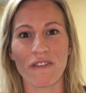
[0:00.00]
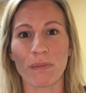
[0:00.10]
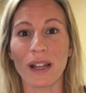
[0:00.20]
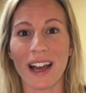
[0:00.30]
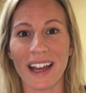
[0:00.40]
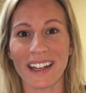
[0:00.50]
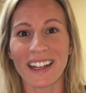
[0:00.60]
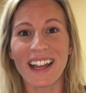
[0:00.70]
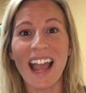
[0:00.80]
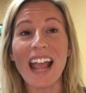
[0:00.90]
blood.
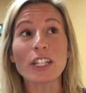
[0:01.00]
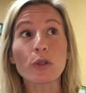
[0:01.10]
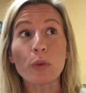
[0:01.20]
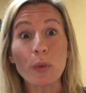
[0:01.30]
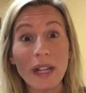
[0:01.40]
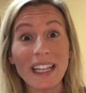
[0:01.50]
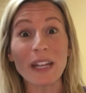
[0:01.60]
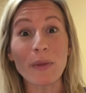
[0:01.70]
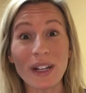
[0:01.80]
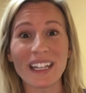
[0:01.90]
It's really,
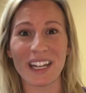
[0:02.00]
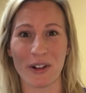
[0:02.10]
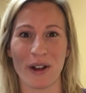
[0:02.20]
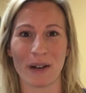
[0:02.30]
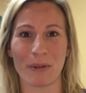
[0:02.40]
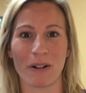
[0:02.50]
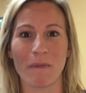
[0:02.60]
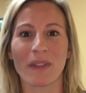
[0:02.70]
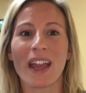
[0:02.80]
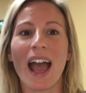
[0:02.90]
really incredible.
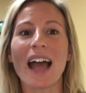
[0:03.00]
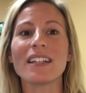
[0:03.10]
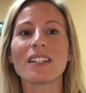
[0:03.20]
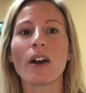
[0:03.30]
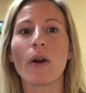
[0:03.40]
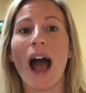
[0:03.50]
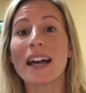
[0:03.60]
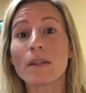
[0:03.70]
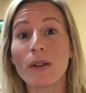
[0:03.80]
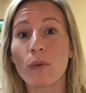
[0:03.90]
And so as
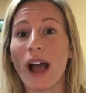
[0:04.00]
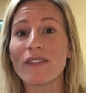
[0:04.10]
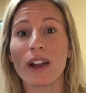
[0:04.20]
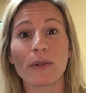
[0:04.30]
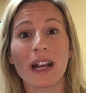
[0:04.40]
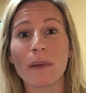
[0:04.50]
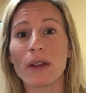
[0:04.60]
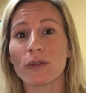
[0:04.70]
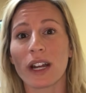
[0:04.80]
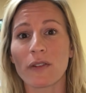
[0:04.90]
a midwife, I
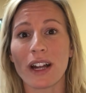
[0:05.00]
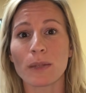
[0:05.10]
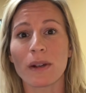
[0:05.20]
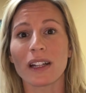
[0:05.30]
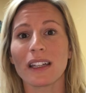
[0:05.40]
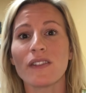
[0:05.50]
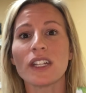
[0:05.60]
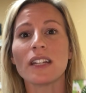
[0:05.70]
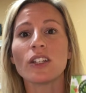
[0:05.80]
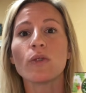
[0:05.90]
recommend red raspberry leaf
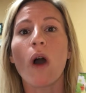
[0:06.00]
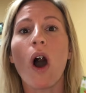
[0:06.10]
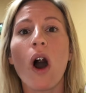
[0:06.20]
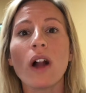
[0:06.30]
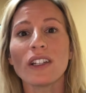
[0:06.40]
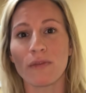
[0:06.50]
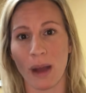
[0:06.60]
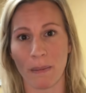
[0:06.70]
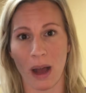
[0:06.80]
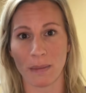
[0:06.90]
tea to all of my
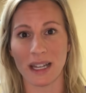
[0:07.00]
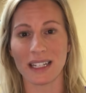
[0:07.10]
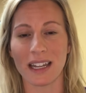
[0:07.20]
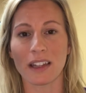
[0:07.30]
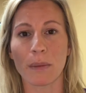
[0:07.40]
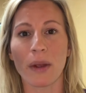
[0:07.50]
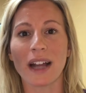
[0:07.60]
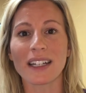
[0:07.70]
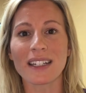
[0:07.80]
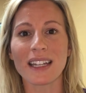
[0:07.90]
mamas in their
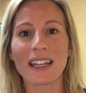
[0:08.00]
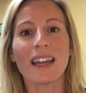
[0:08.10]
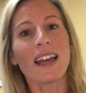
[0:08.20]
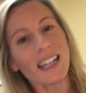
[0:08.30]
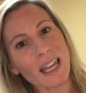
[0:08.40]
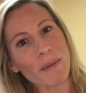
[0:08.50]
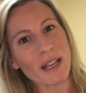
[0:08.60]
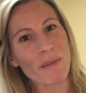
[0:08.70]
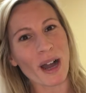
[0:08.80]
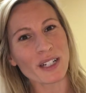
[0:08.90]
pregnancy, keeping in
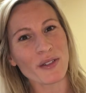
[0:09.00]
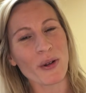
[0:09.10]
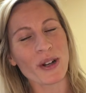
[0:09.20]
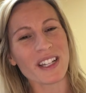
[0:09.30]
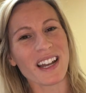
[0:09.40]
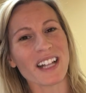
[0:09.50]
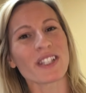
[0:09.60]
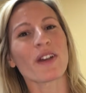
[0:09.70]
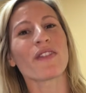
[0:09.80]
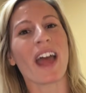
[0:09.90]
mind, of course, that I
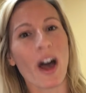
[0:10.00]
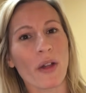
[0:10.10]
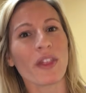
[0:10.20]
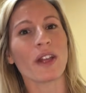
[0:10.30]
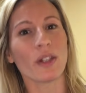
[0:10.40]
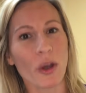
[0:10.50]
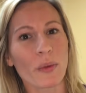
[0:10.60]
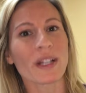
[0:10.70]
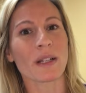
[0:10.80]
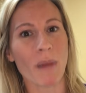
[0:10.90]
serve the healthy,
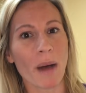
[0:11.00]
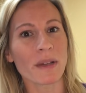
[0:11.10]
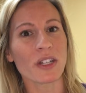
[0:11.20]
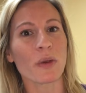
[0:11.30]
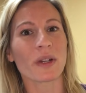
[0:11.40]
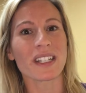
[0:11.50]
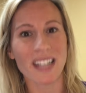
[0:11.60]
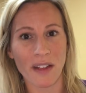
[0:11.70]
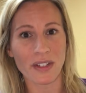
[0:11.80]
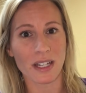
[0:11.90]
low-risk mamas who are
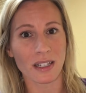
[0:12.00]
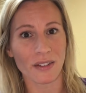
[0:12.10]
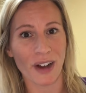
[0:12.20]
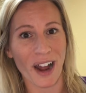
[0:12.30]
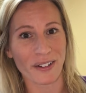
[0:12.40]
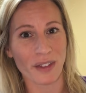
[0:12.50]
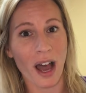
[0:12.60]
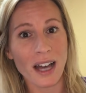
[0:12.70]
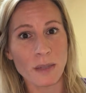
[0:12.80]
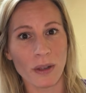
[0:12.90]
safe to deliver out of the
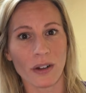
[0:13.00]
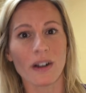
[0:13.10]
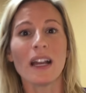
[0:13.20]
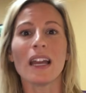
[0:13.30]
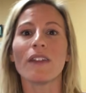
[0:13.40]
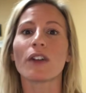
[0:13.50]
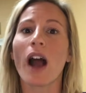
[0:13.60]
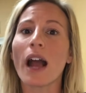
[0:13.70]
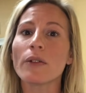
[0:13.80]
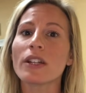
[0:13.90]
hospital. If you're
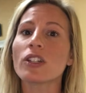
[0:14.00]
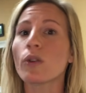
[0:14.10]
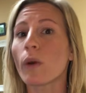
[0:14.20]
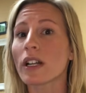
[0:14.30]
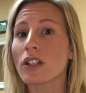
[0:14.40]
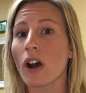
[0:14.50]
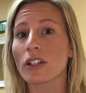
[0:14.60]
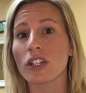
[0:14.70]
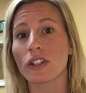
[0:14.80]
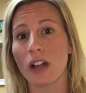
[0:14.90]
high risk, you want to talk
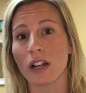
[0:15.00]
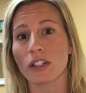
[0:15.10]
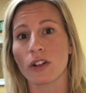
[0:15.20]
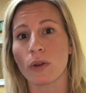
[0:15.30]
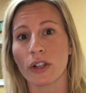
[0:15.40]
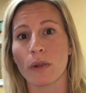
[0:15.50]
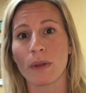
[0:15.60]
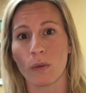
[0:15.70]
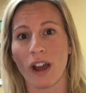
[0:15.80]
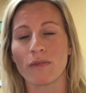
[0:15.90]
to your doctor or your
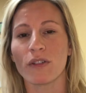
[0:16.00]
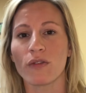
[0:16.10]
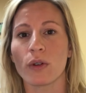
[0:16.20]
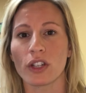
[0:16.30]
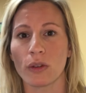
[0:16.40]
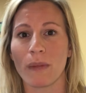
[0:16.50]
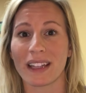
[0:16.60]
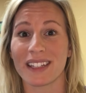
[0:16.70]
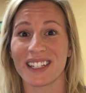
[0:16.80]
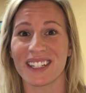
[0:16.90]
midwife before you make
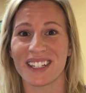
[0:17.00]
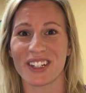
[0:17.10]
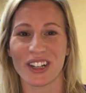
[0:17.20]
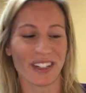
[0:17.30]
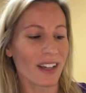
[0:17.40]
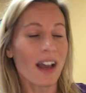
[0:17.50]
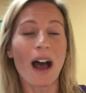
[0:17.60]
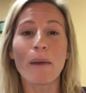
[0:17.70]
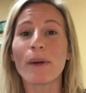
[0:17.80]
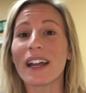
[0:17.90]
this decision.
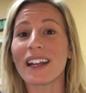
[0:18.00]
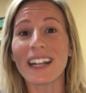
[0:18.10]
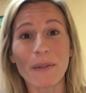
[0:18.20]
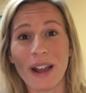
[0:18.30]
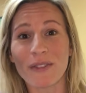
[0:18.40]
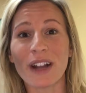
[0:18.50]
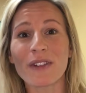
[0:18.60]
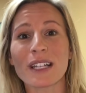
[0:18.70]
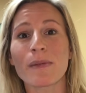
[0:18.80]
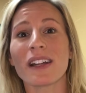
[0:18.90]
But anyway, red
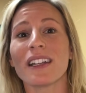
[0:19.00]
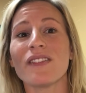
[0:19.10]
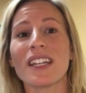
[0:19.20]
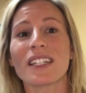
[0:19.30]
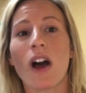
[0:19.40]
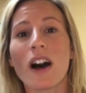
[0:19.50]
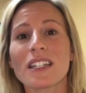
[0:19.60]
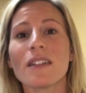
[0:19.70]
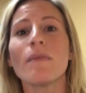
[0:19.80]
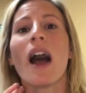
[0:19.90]
raspberry leaf tea is
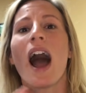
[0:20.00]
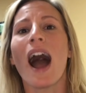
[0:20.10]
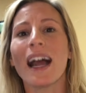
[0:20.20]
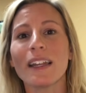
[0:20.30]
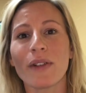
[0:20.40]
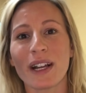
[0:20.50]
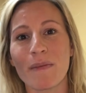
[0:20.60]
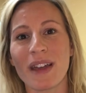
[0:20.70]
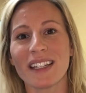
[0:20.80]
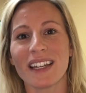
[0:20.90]
awesome, highly
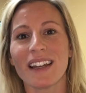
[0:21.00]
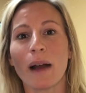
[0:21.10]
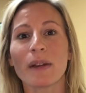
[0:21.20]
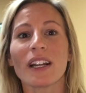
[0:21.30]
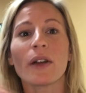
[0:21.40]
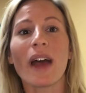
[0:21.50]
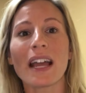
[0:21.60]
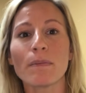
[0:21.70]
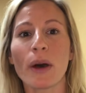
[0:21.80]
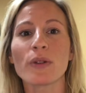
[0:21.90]
recommended. I'm going to go ahead
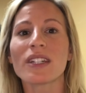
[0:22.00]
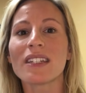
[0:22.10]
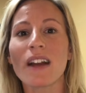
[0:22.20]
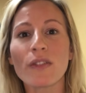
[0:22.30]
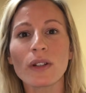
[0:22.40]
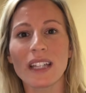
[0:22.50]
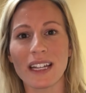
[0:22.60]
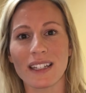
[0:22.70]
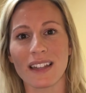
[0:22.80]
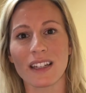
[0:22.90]
and post several
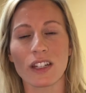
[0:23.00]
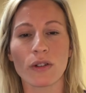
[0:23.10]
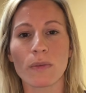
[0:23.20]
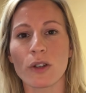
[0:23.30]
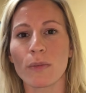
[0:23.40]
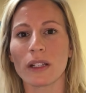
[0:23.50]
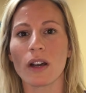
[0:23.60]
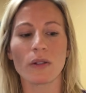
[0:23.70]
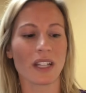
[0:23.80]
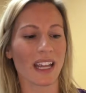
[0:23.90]
links in the description
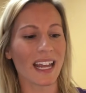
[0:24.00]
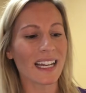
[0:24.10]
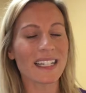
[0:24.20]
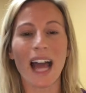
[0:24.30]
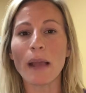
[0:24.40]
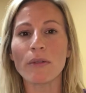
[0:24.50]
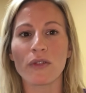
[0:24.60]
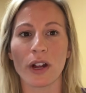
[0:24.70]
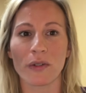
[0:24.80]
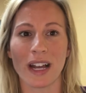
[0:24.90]
below to any type of
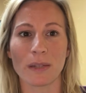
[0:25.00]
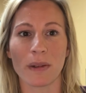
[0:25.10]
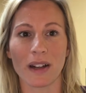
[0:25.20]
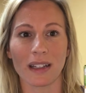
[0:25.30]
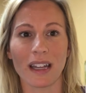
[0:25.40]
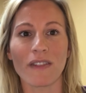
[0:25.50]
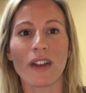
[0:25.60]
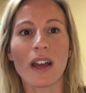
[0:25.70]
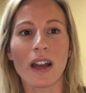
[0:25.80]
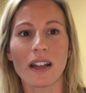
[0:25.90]
red raspberry leaf,
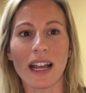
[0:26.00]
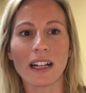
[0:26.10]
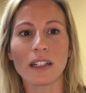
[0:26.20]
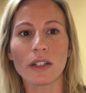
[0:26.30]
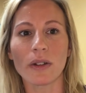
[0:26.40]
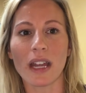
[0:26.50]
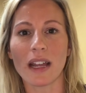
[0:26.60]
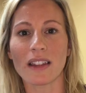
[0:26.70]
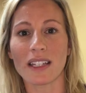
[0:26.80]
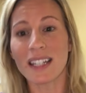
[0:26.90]

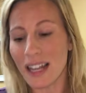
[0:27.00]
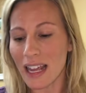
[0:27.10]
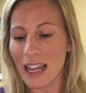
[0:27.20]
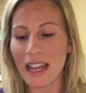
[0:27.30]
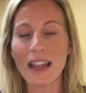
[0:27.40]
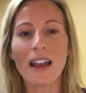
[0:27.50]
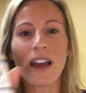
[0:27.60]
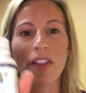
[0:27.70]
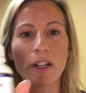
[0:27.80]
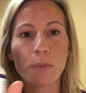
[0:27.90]
including the tea.
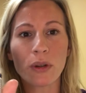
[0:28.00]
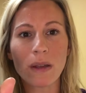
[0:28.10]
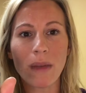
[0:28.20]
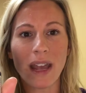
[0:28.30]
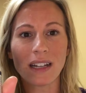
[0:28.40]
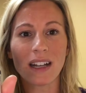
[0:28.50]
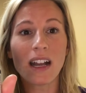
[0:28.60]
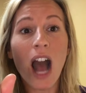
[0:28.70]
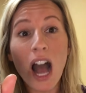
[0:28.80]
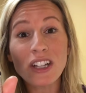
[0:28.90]
There's pre-made
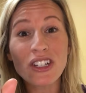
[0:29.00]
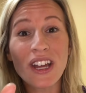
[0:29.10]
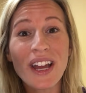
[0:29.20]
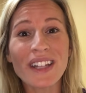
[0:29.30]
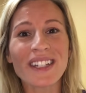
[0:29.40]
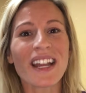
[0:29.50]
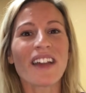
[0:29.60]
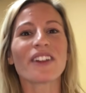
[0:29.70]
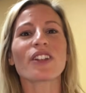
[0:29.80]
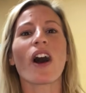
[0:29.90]
concoctions,
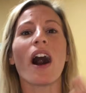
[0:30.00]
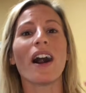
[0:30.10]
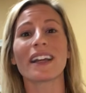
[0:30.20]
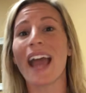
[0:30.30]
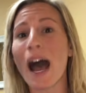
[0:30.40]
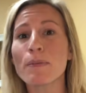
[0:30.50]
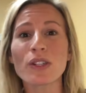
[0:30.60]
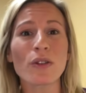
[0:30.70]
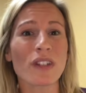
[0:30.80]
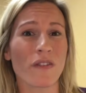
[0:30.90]
there's
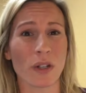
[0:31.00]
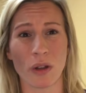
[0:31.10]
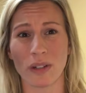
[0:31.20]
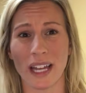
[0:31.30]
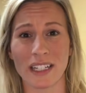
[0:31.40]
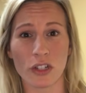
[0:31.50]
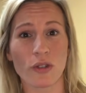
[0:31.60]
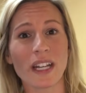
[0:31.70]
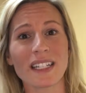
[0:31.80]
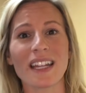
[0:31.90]
capsules if you don't like to
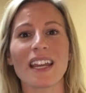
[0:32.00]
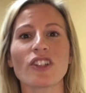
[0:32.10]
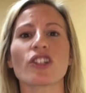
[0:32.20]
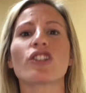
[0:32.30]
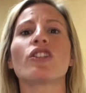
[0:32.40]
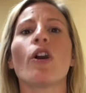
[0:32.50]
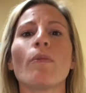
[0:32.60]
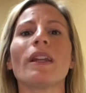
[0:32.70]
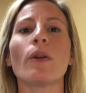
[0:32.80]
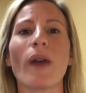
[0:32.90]
drink tea, just so
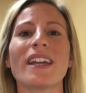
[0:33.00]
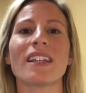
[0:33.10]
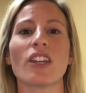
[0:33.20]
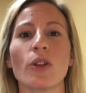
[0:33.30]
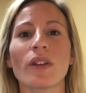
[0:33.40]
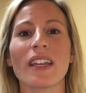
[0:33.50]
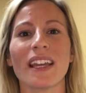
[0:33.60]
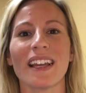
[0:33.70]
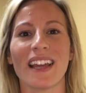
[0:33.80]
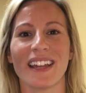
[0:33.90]
many ways that you can get
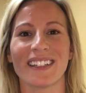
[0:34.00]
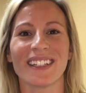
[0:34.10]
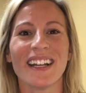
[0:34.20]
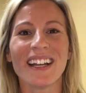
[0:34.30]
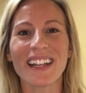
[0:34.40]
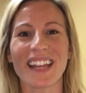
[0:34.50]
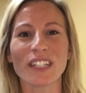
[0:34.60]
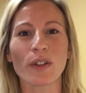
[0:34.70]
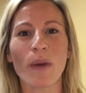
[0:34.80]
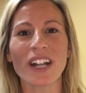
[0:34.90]
it in. Thanks
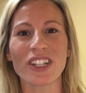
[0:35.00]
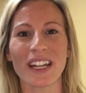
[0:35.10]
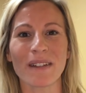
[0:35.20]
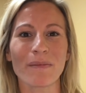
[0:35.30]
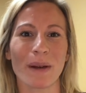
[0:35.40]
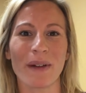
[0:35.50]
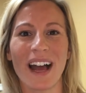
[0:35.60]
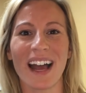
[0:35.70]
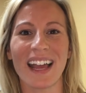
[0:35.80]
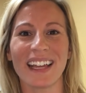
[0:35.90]
for watching.
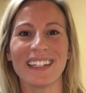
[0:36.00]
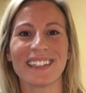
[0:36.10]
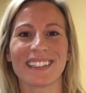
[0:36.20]
Bye-bye.